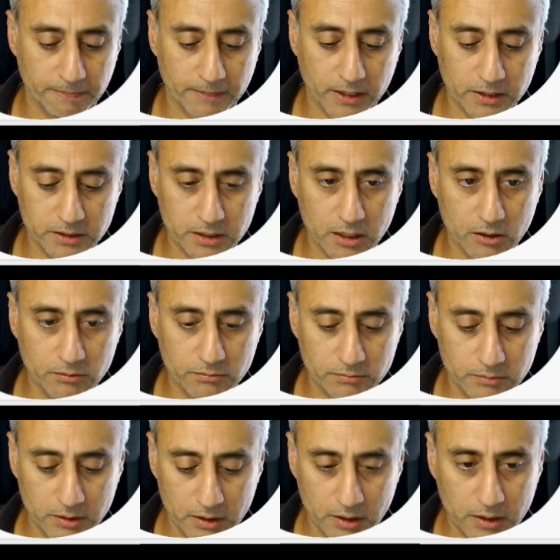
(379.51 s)
So
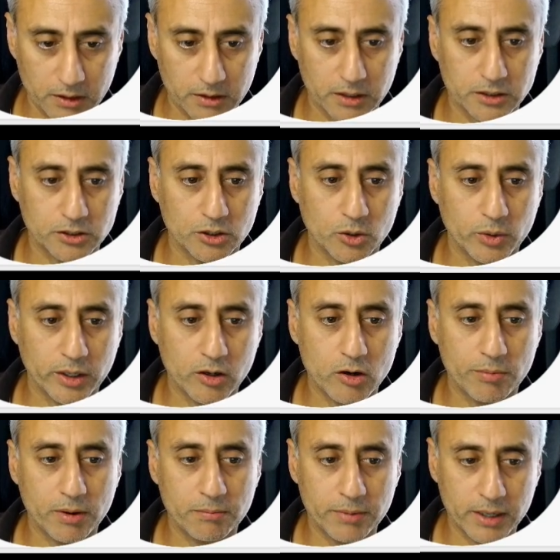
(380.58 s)
let's do a quick copy
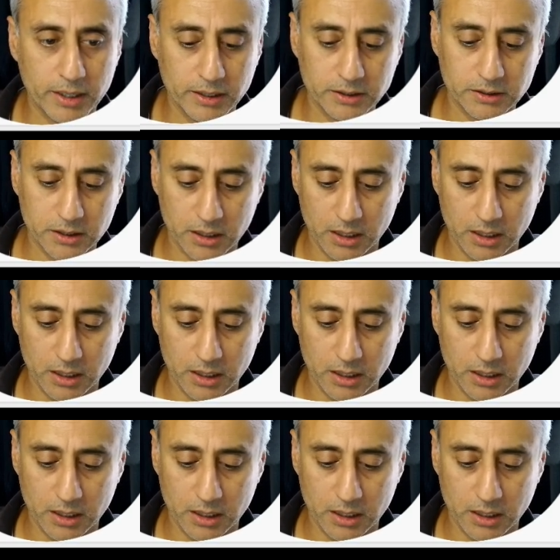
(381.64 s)
and paste.